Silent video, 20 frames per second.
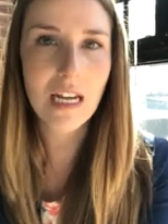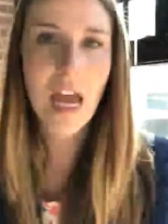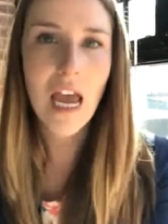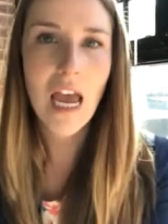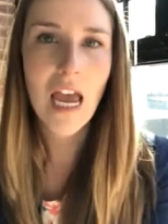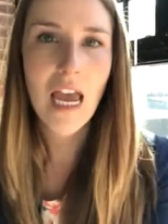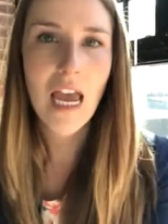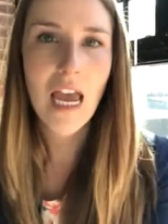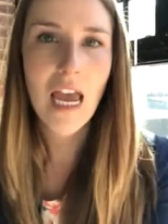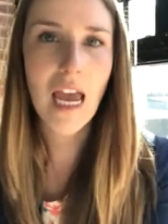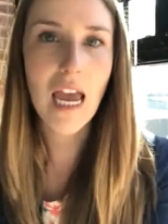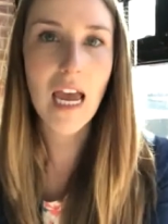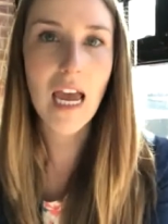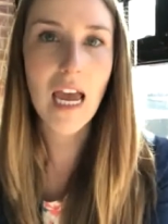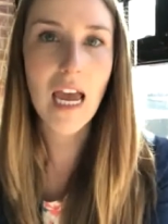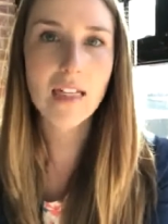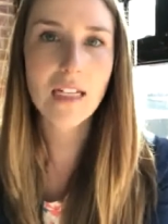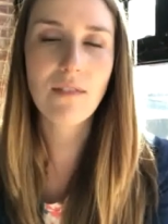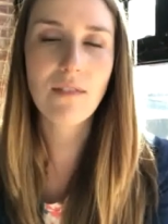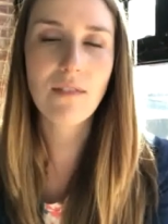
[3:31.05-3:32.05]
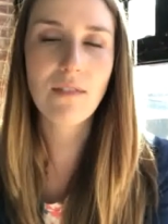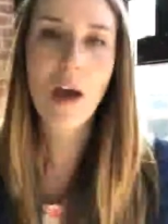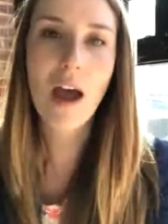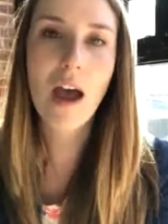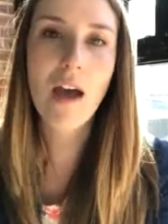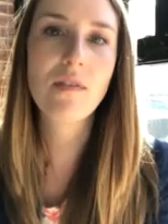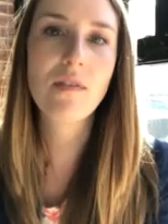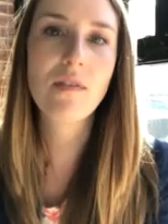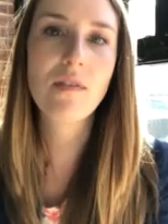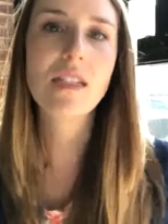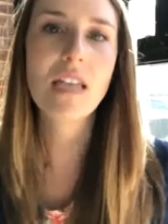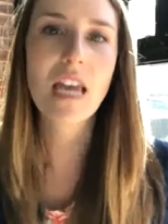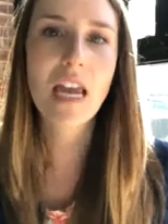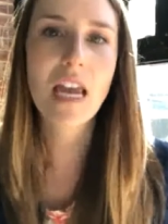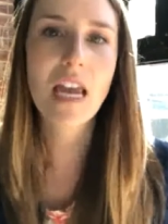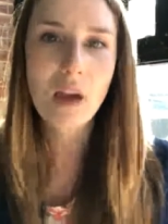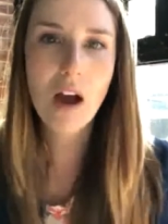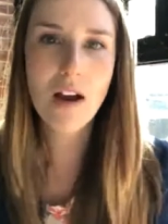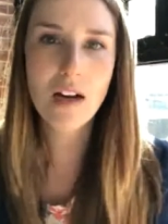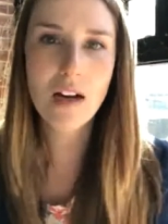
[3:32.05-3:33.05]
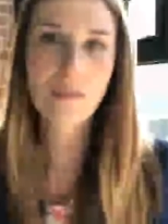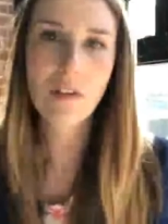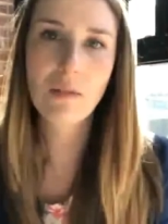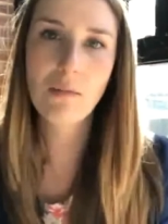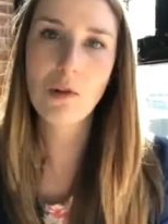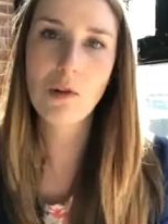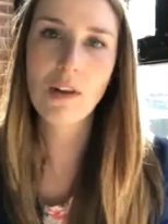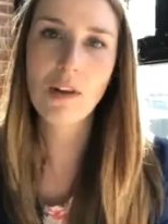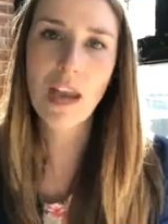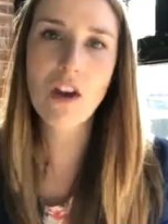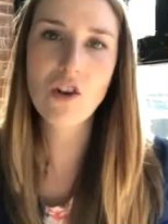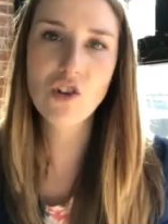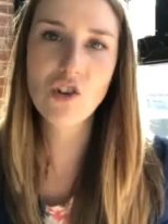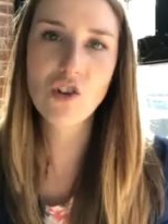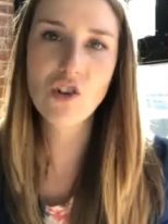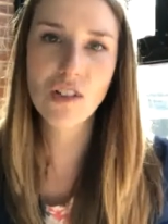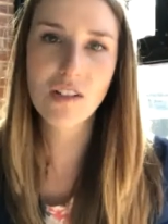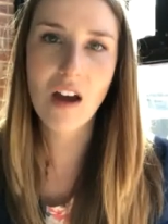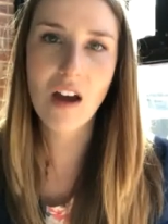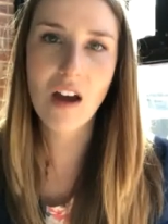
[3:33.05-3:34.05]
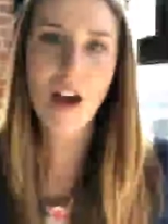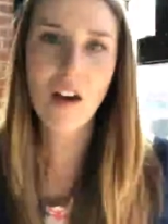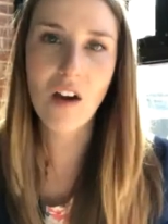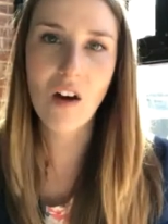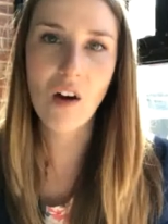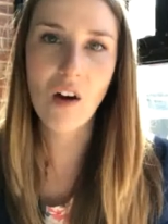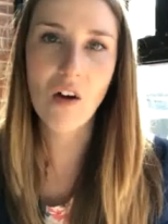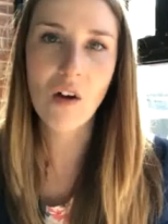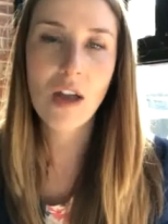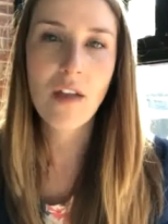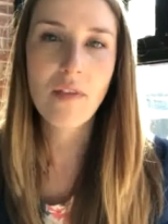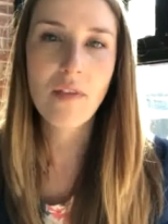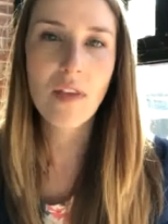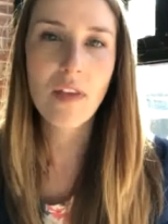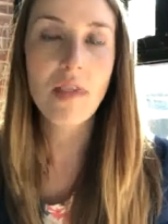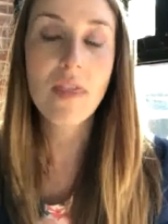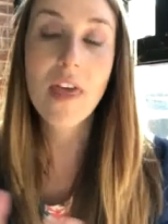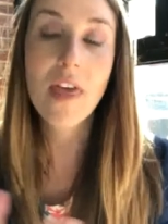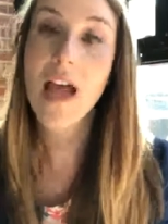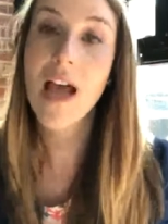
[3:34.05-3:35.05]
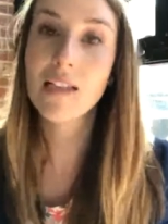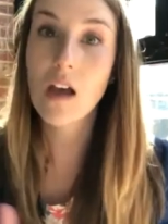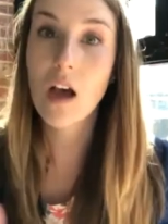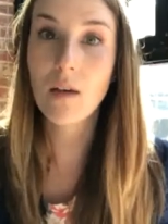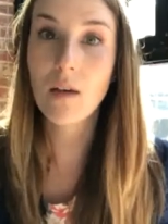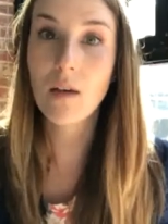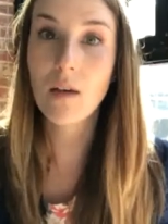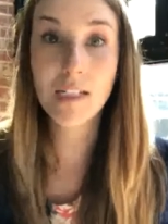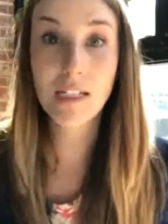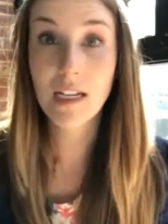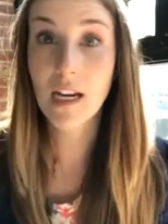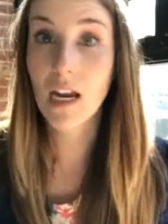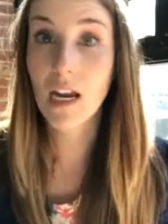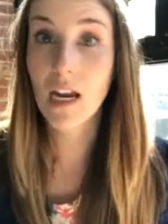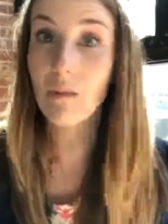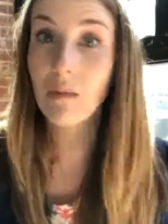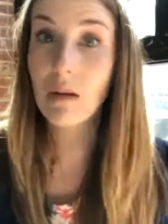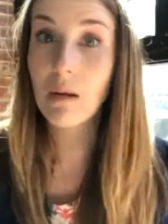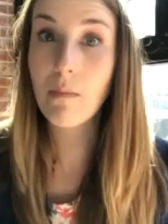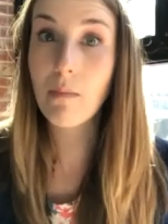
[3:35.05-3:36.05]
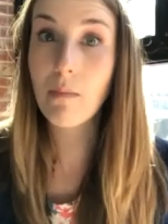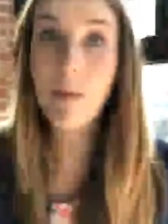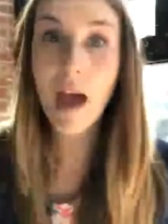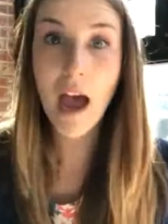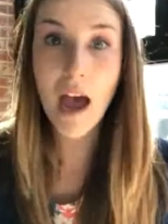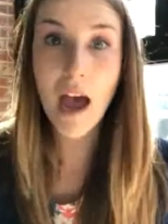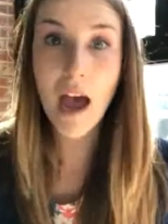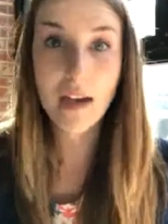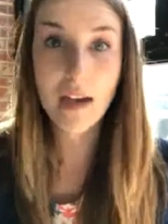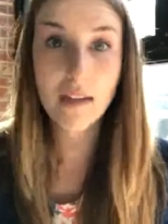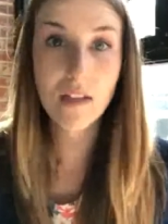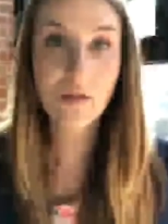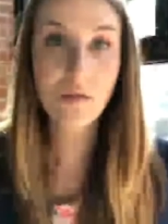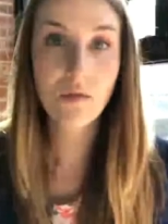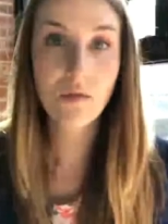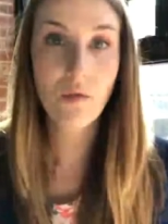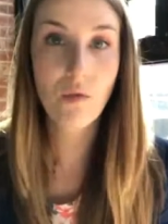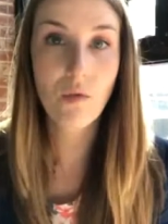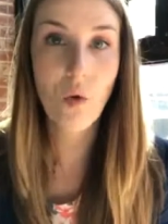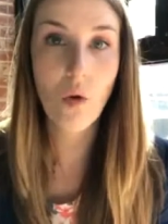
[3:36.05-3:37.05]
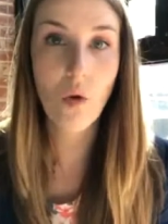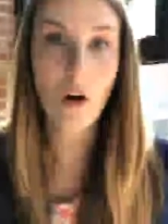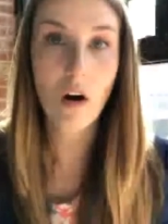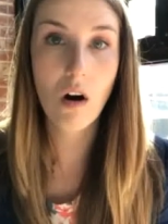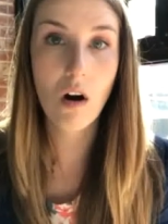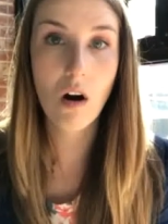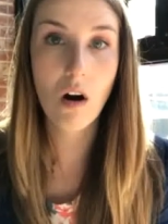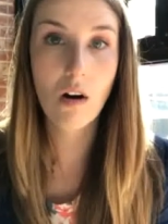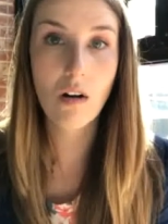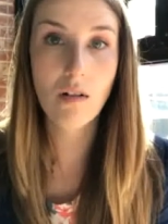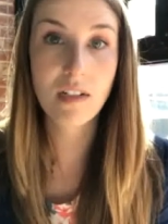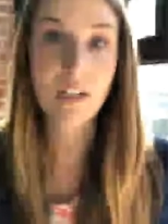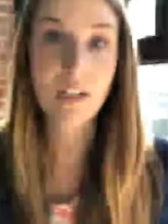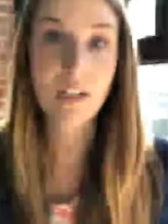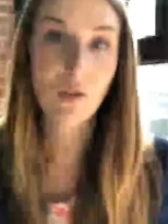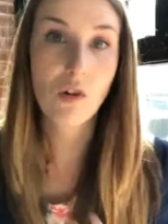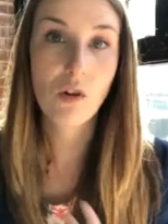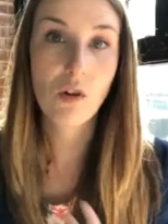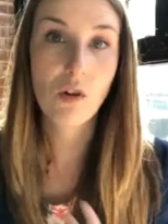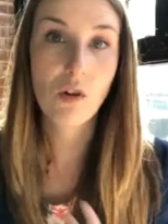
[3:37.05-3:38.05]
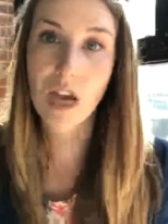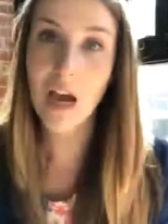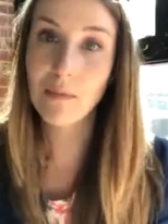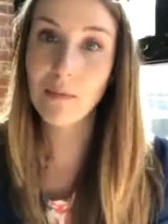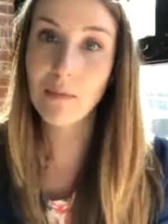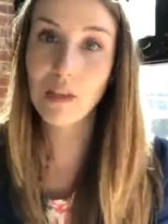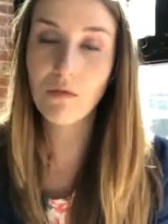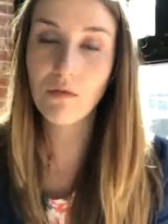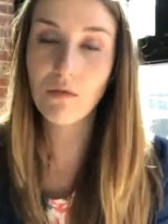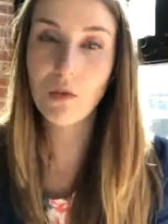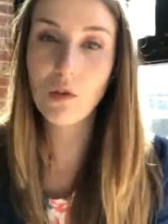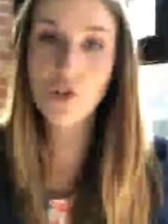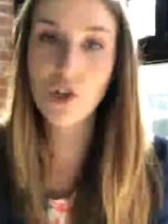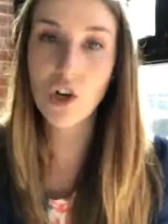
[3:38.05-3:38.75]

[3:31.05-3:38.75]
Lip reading: And if you have the same kind of communication style, then that's obviously going to be best for difficult times in the future.